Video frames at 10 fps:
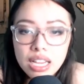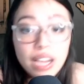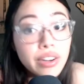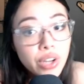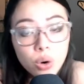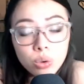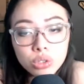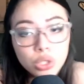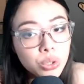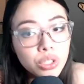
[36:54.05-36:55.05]
no,
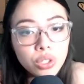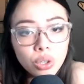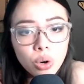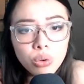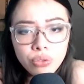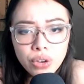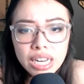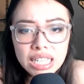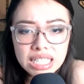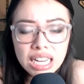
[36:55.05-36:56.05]
chewing your own foot
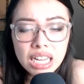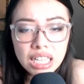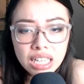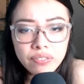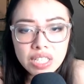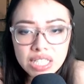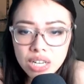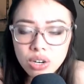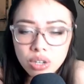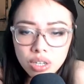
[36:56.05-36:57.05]
is not a convincing
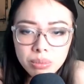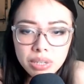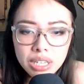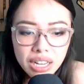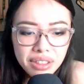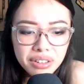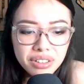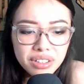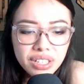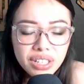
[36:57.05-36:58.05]
argument either.
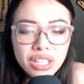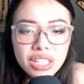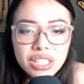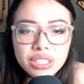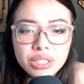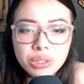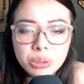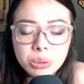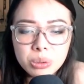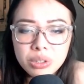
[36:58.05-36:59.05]

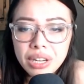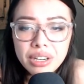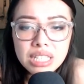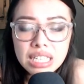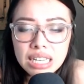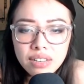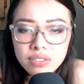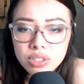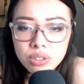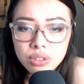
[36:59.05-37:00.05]
Ooh, there isn't enough
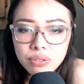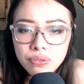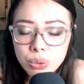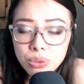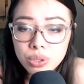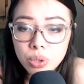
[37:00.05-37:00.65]
food to go